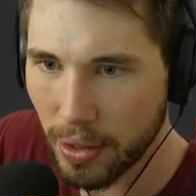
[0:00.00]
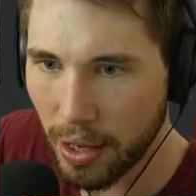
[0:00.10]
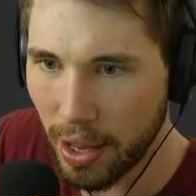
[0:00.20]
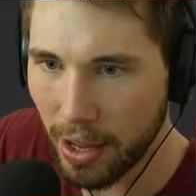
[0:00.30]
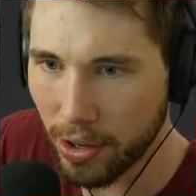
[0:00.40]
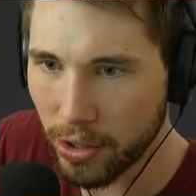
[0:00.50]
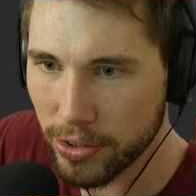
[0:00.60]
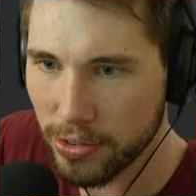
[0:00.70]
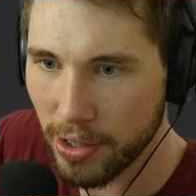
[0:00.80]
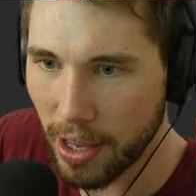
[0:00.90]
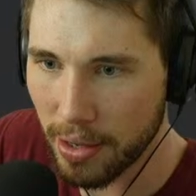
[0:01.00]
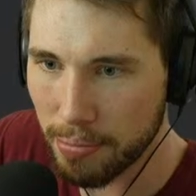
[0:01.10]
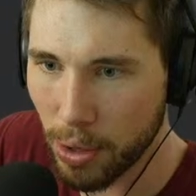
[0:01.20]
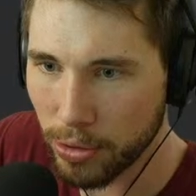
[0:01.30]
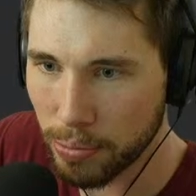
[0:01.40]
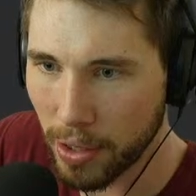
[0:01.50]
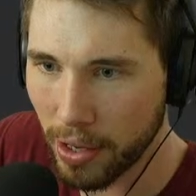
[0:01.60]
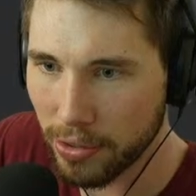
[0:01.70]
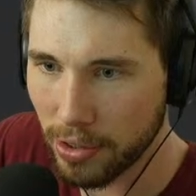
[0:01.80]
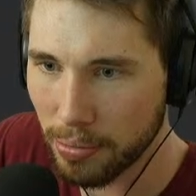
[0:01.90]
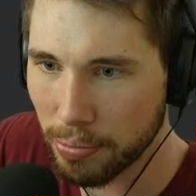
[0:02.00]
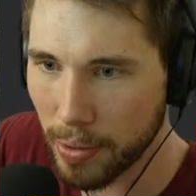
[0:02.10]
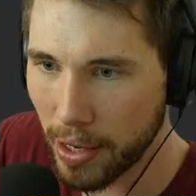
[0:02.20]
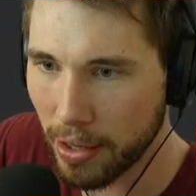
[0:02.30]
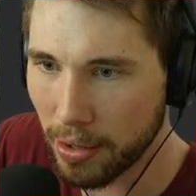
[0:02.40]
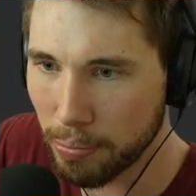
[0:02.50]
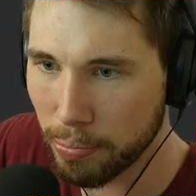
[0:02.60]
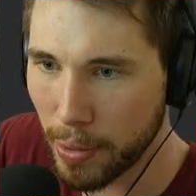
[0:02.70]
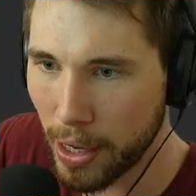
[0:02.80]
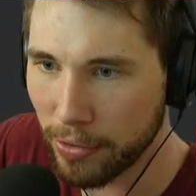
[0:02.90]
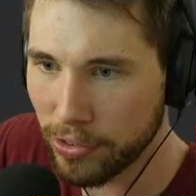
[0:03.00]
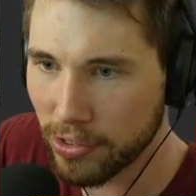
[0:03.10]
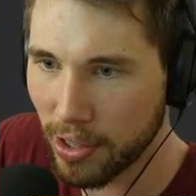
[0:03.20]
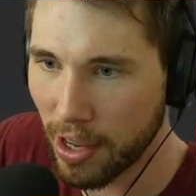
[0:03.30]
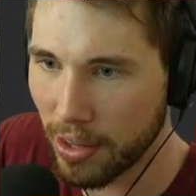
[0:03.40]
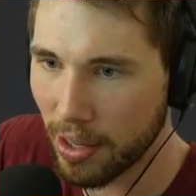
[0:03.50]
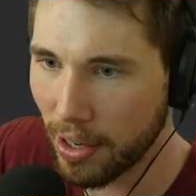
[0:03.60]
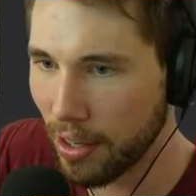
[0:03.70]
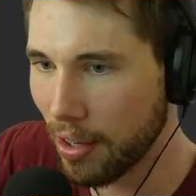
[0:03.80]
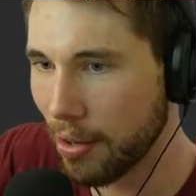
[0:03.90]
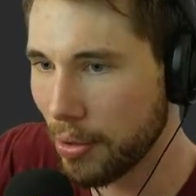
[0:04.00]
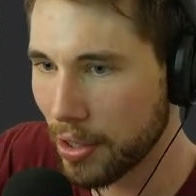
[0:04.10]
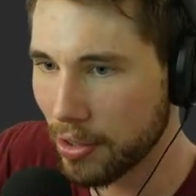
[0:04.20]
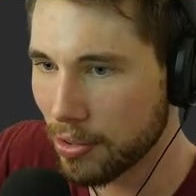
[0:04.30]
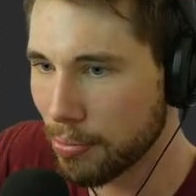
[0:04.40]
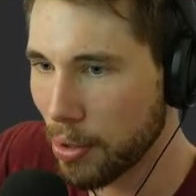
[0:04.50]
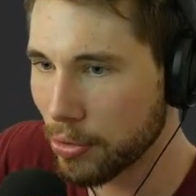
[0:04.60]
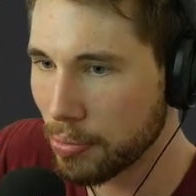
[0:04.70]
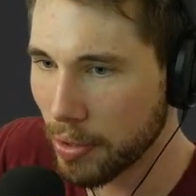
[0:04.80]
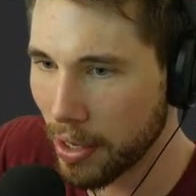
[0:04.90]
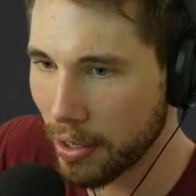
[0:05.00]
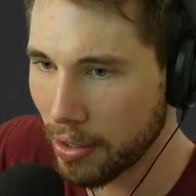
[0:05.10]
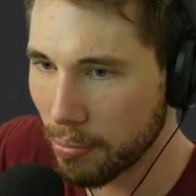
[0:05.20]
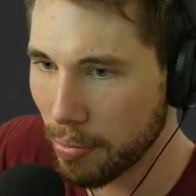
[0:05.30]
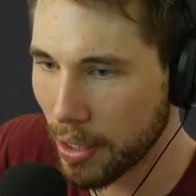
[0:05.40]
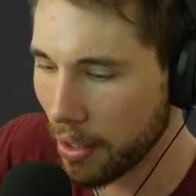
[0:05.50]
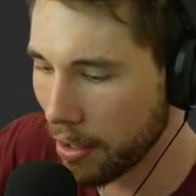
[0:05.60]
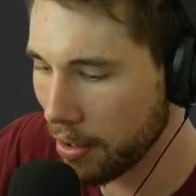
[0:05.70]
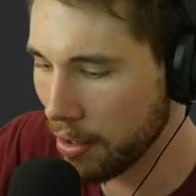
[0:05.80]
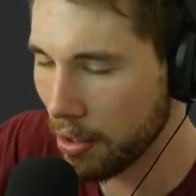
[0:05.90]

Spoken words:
air costs and then multiplies it by the buffs, and then here we can just multiply it by